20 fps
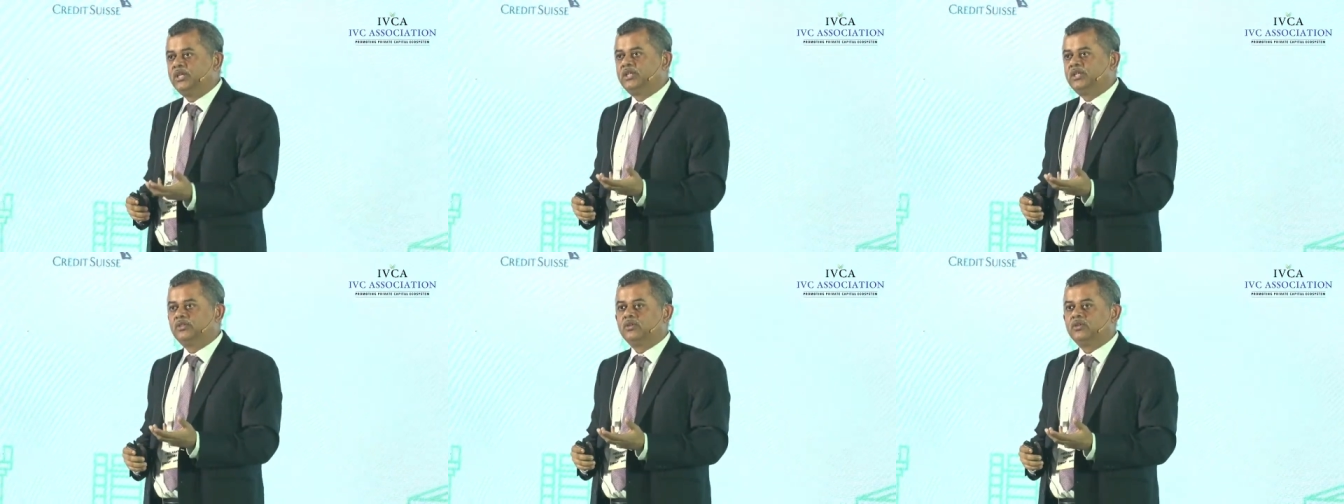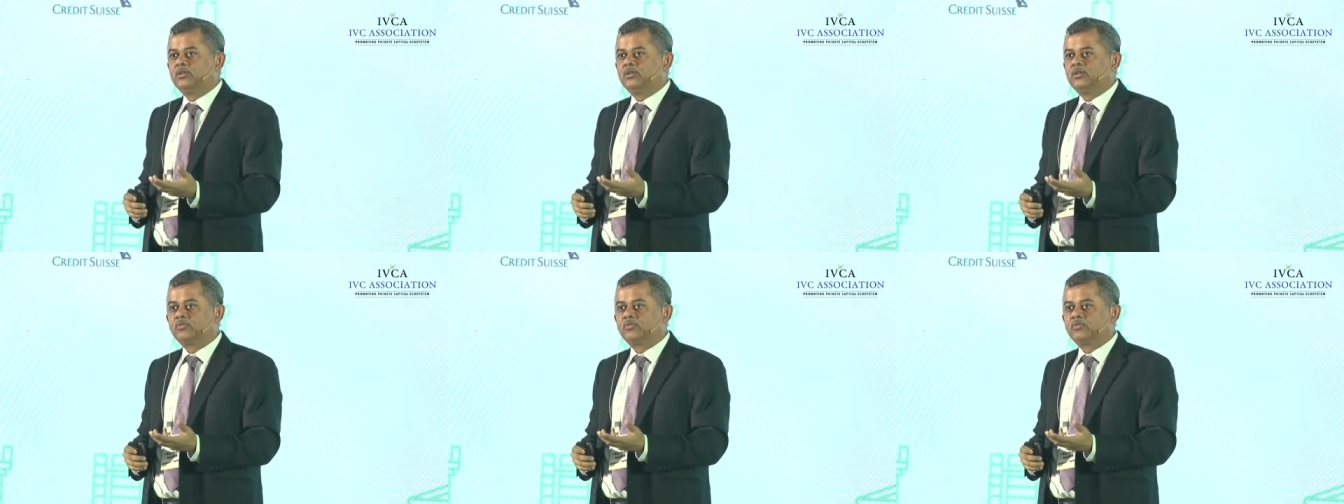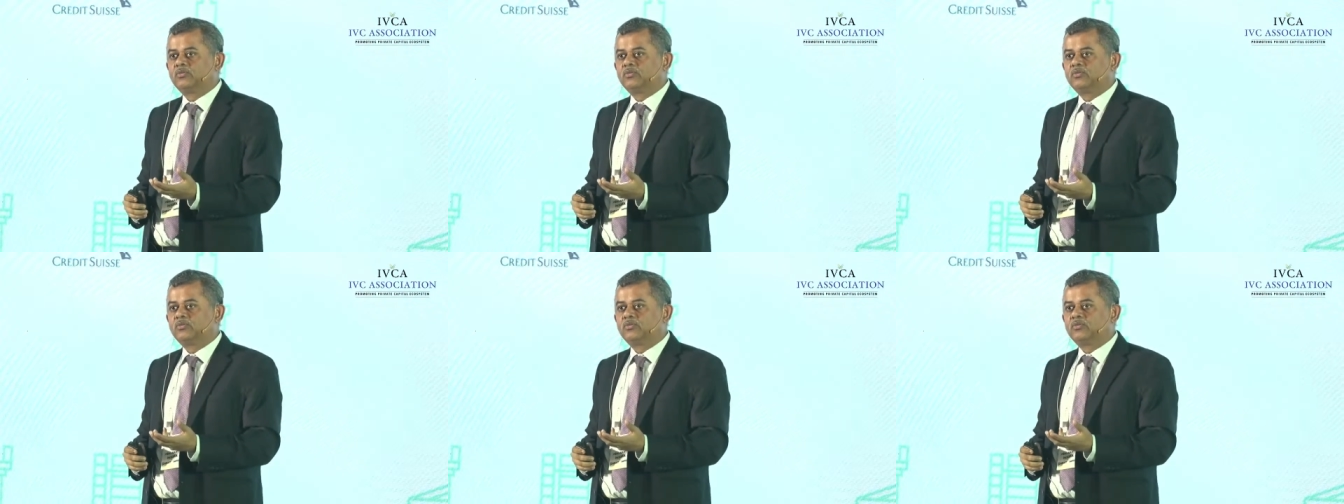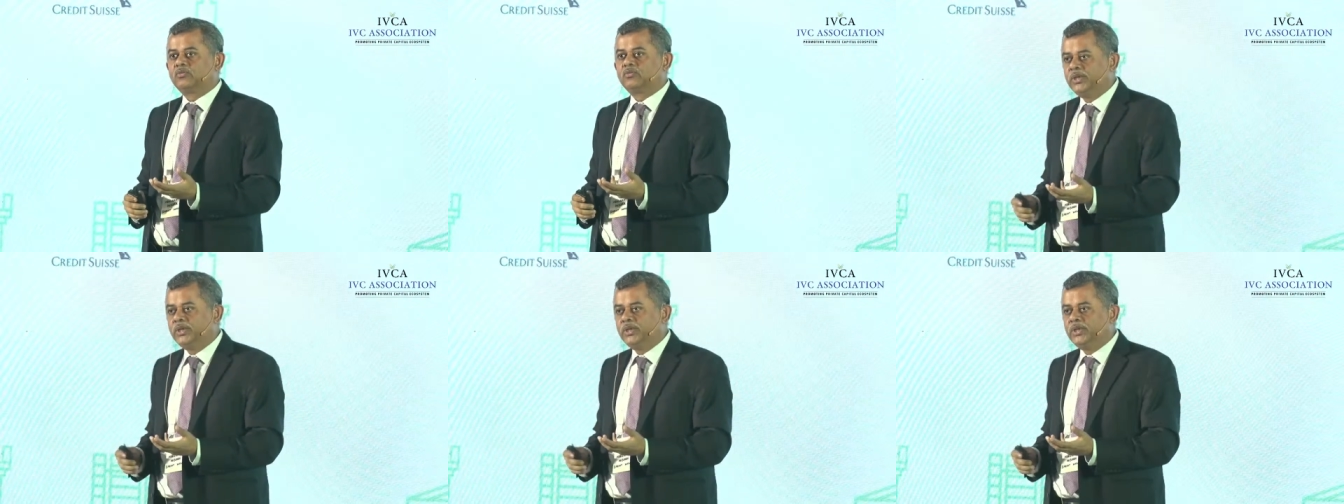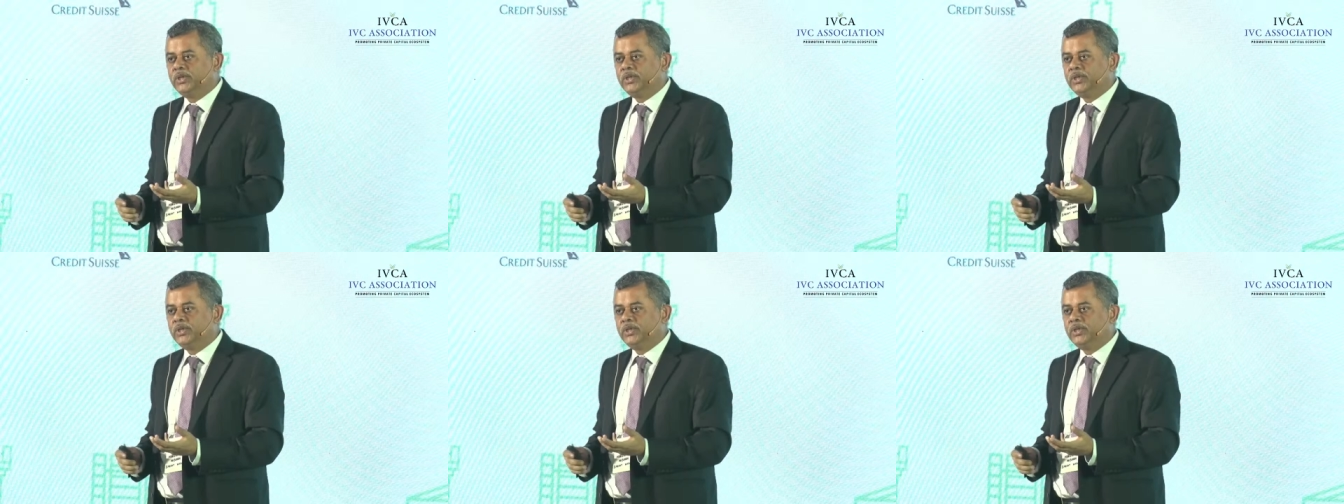The right-hand side chart
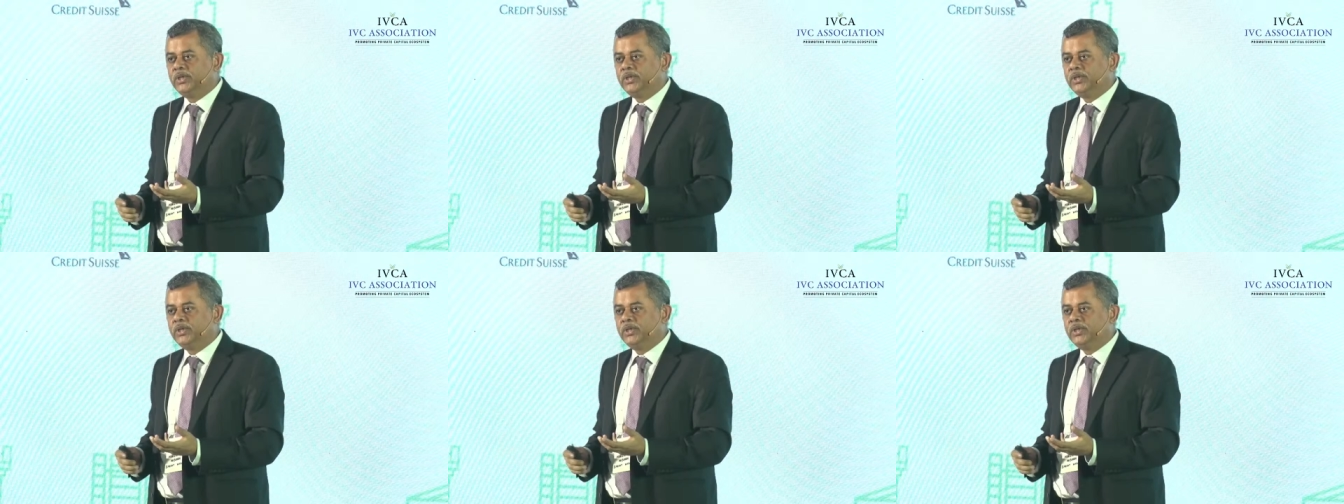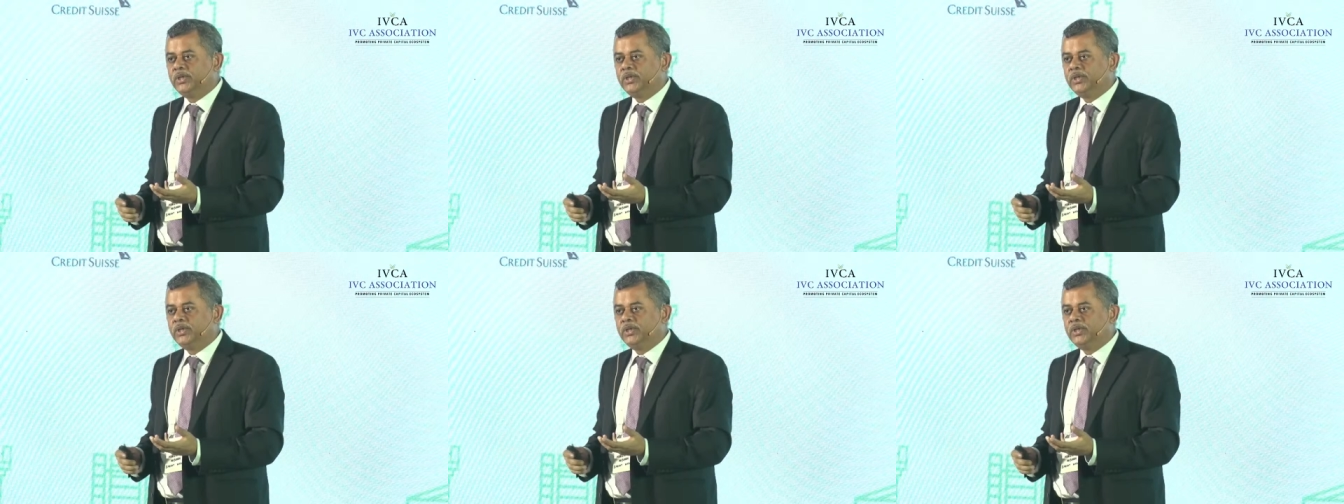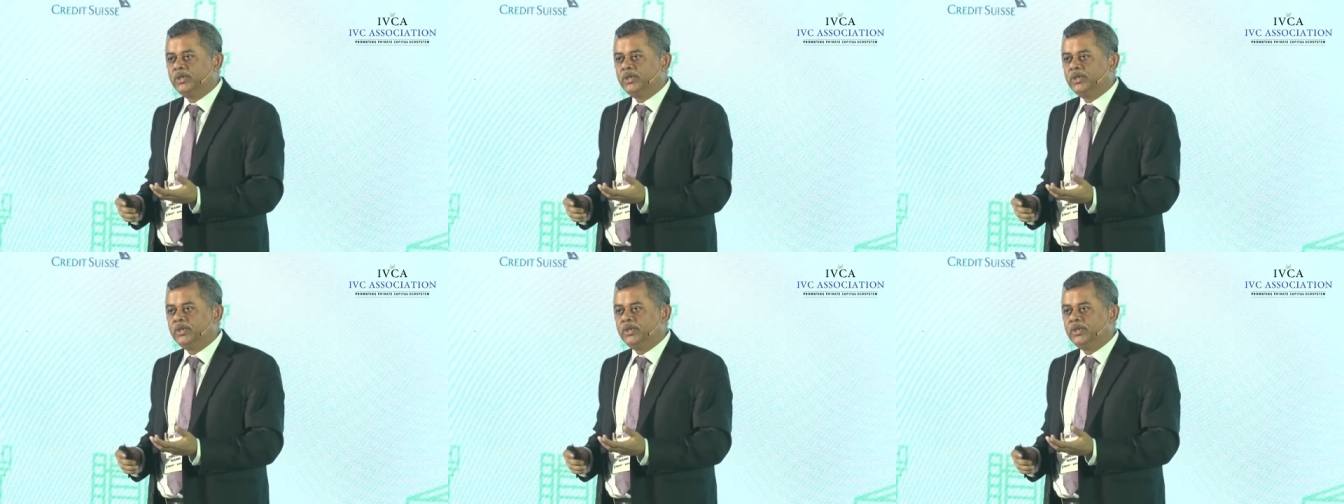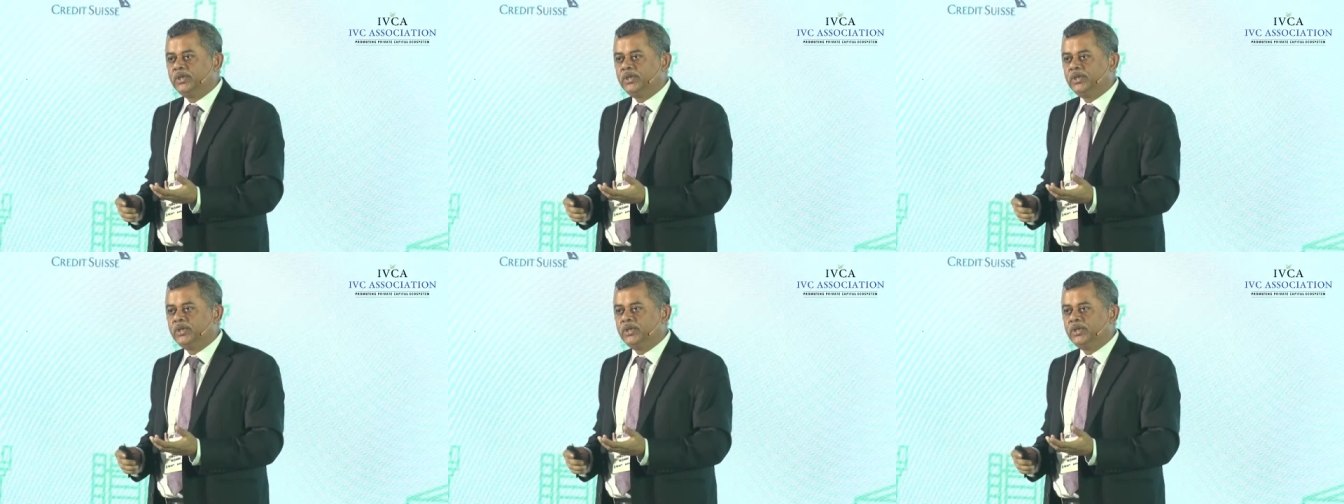is the quantity of funds.